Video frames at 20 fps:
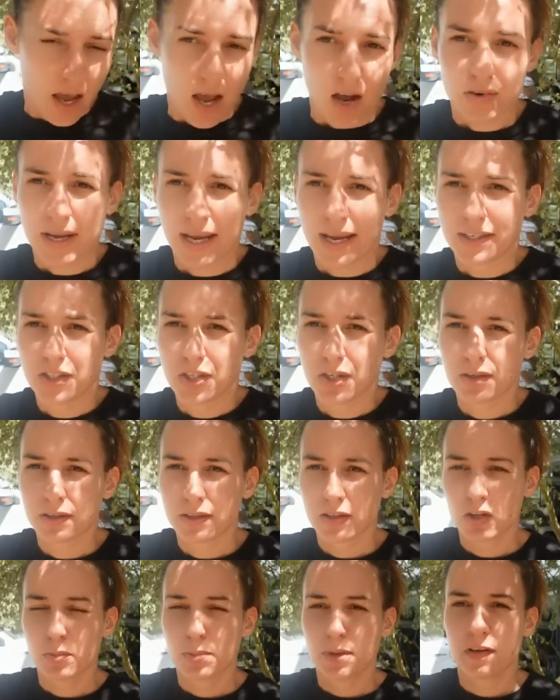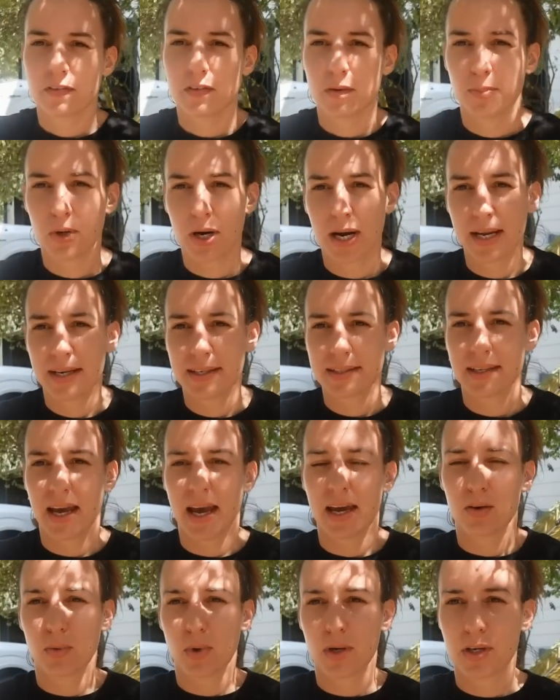Okay, I took a little bit of a break because I
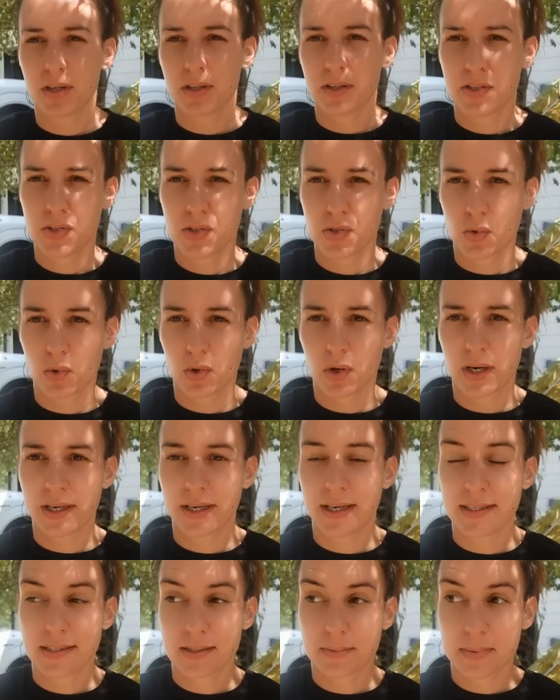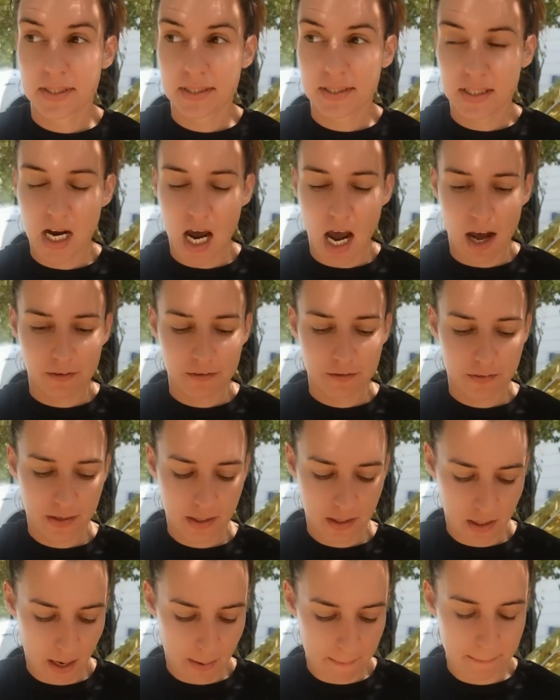had to run to the store and get some stuff.
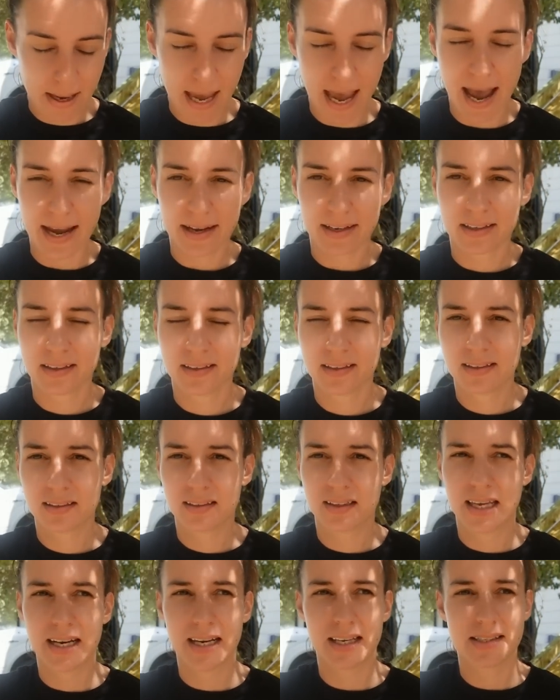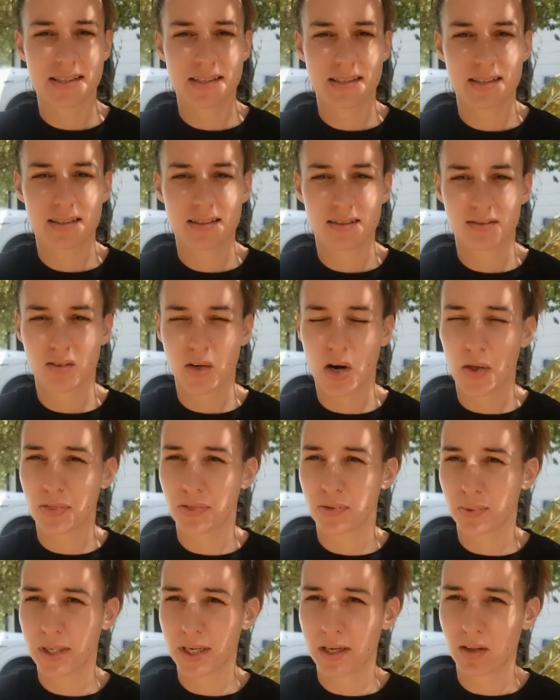I'm back and it's around
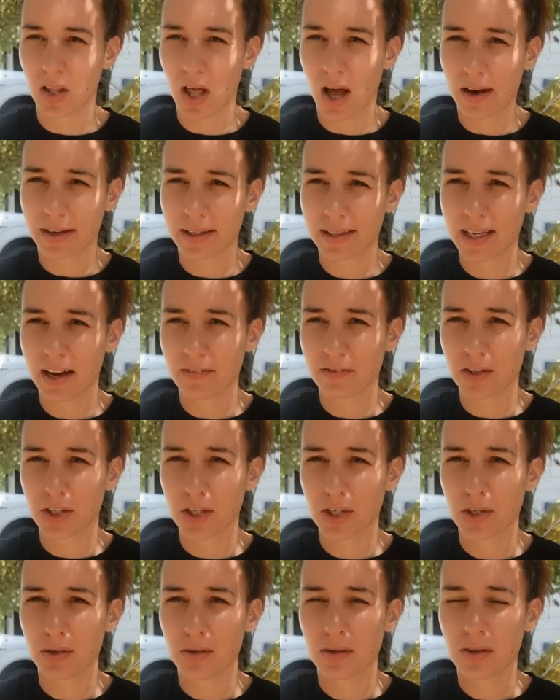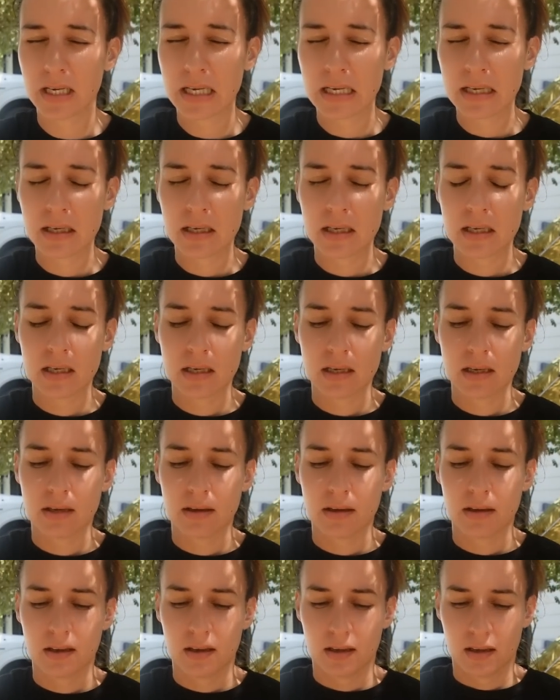3 o'clock in the afternoon
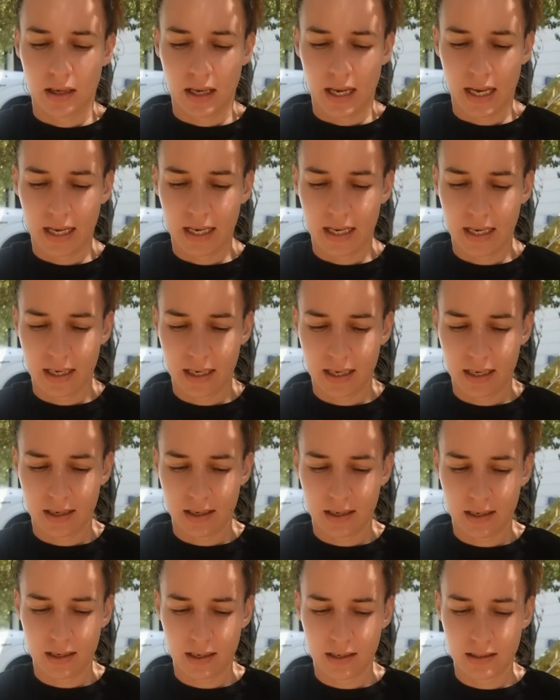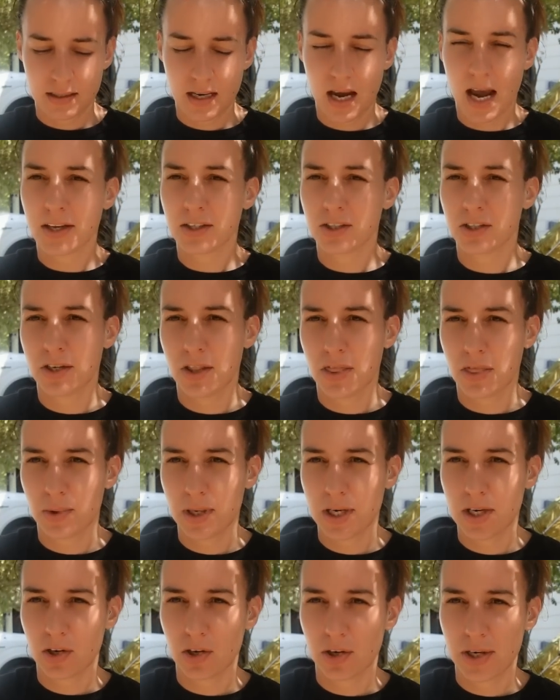and
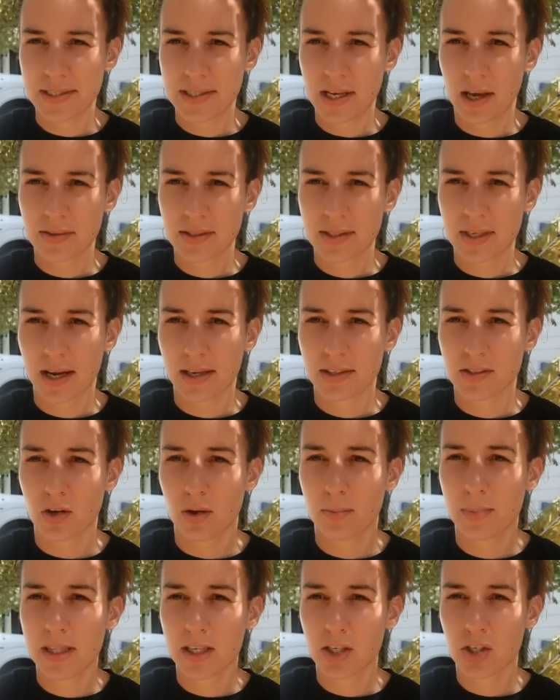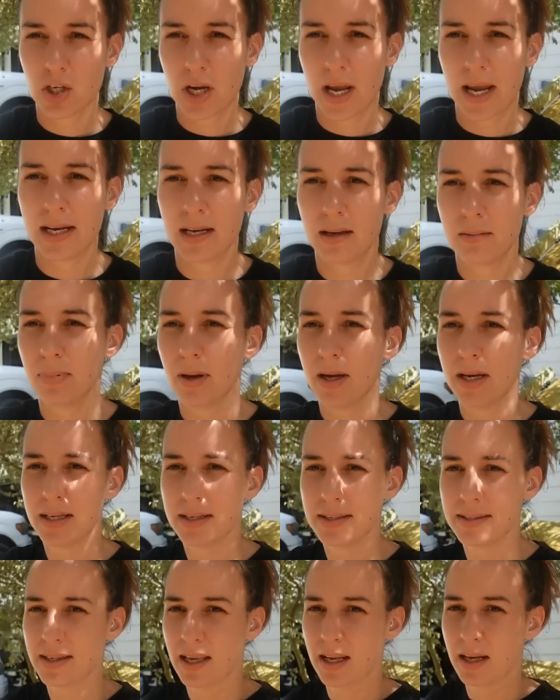103 degrees outside so I'm in the shade and Buddy
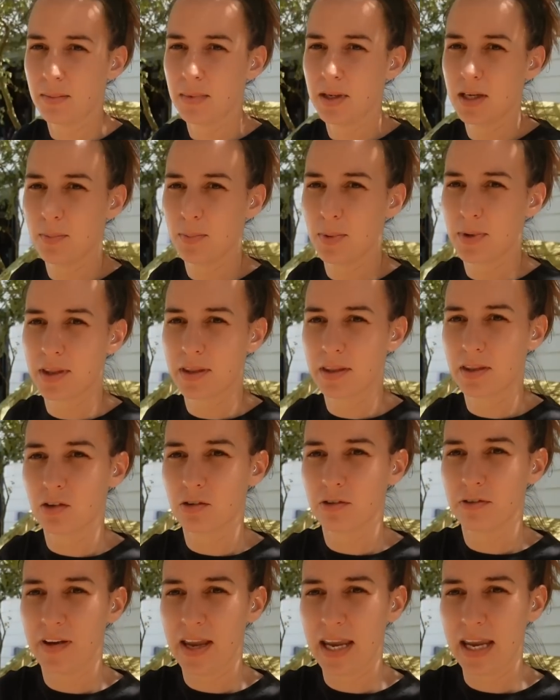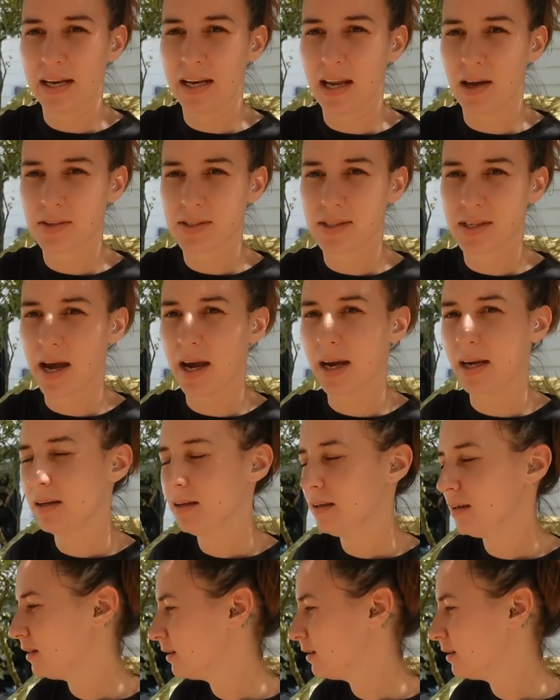is setting me up with a little fan outside.